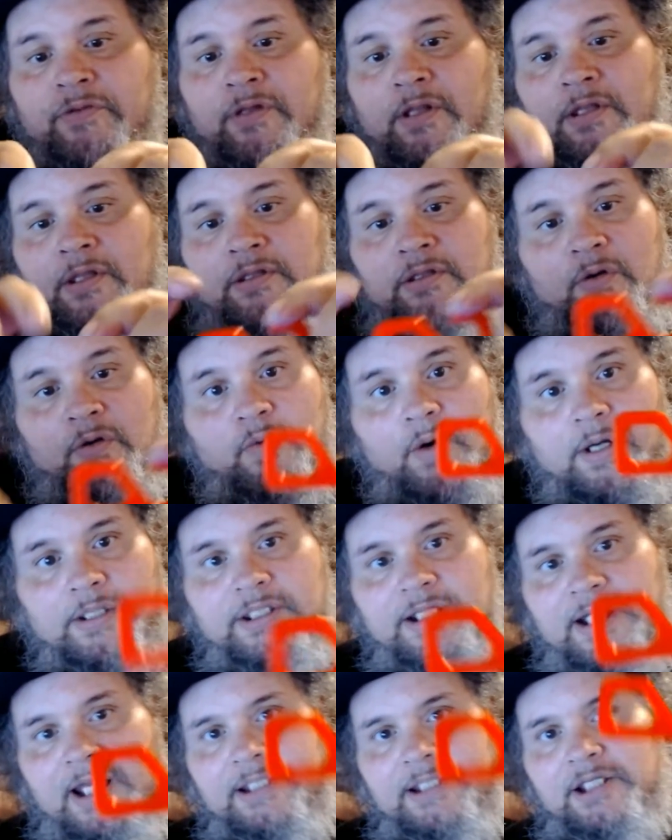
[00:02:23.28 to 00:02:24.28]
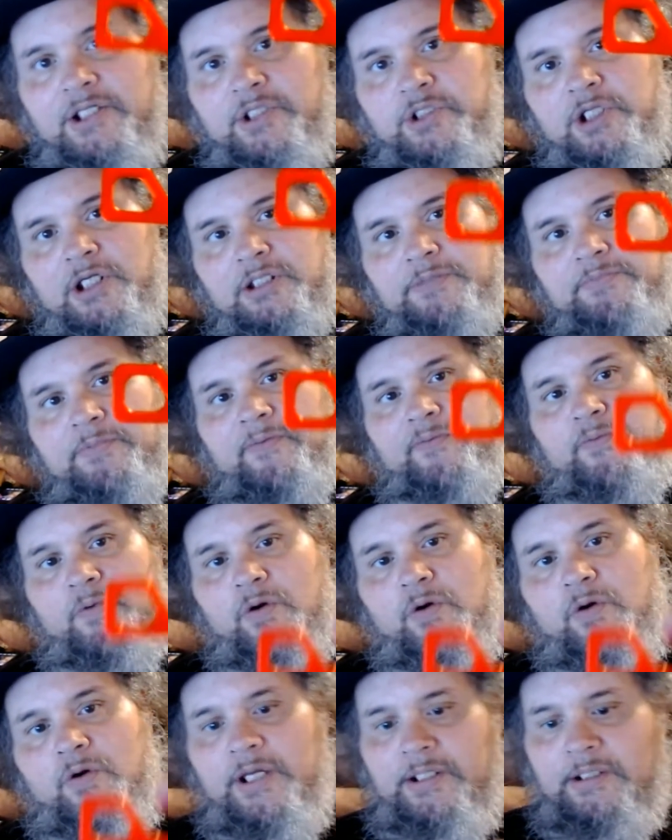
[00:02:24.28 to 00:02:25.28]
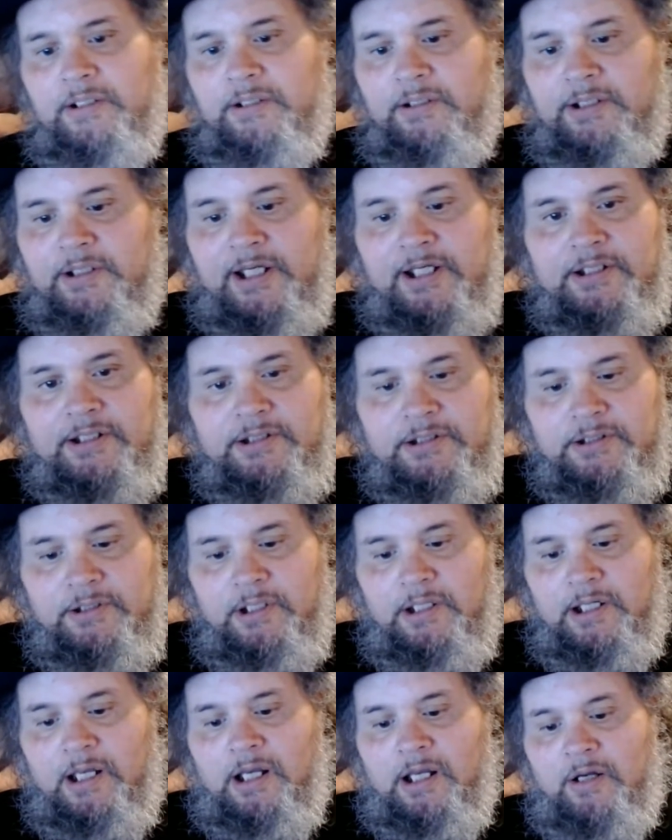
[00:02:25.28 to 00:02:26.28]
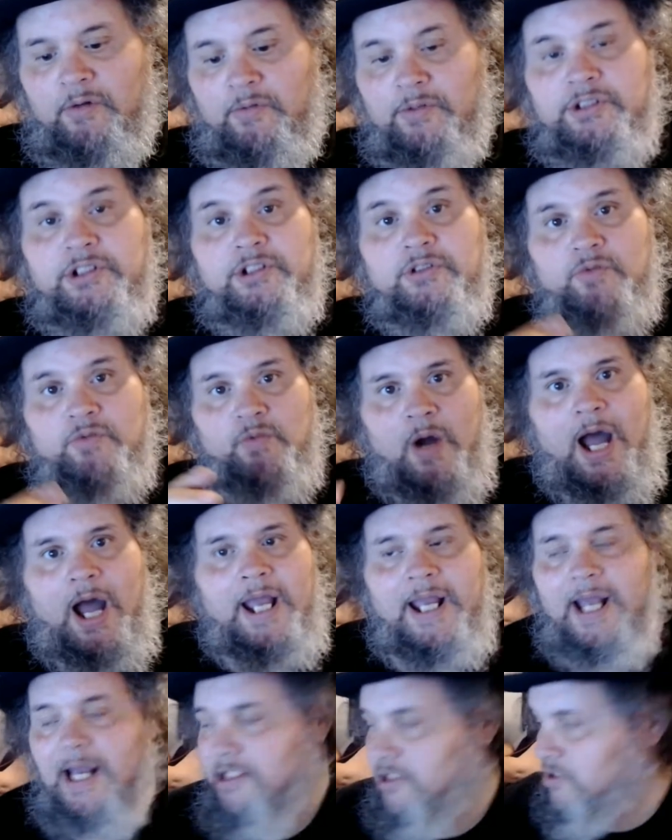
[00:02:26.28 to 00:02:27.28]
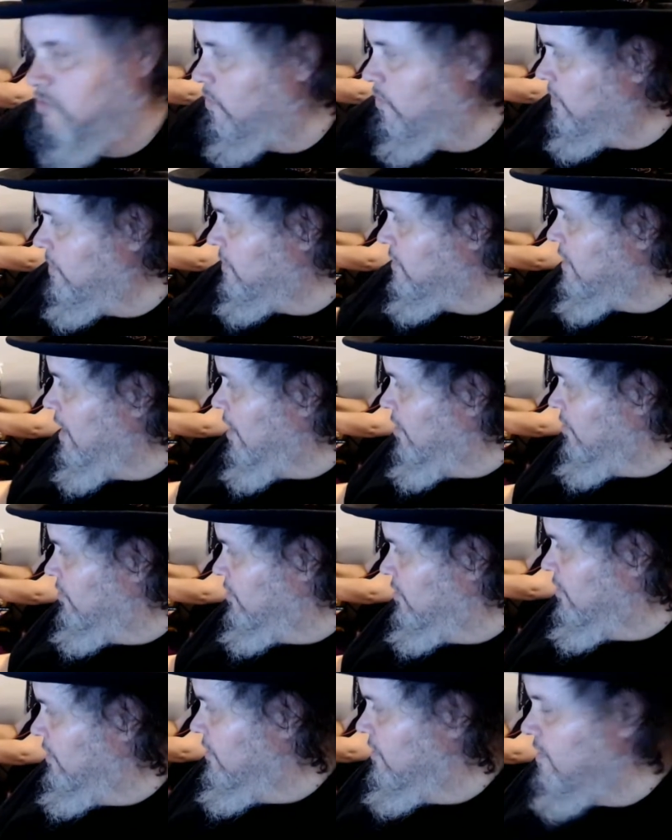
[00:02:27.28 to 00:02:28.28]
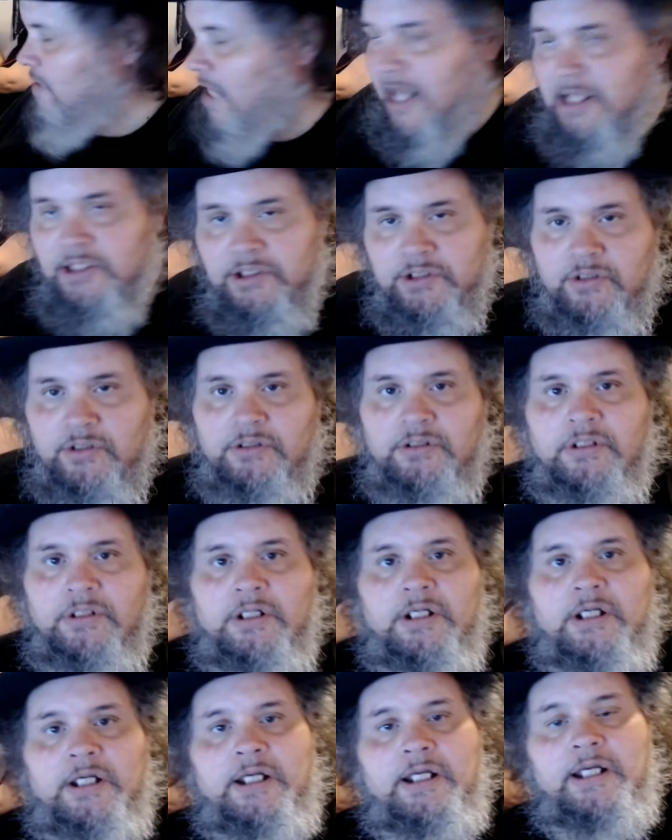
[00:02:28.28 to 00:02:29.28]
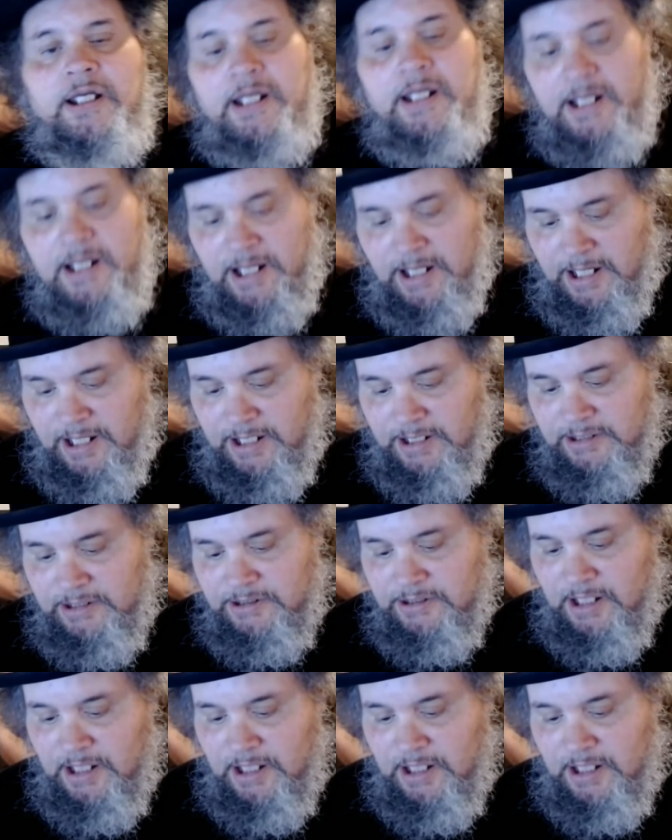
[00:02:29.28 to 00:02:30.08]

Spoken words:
The one that I did just before this, which is why I switched out the nozzle, is